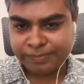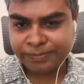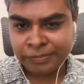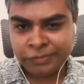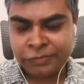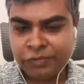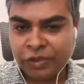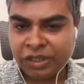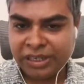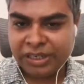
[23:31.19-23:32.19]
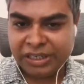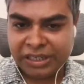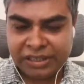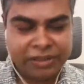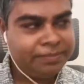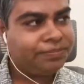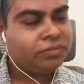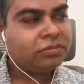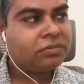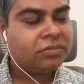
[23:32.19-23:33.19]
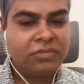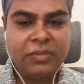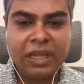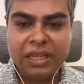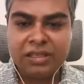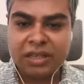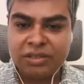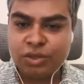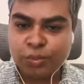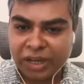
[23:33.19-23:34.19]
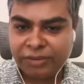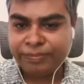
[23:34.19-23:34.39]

For the near term is consumer.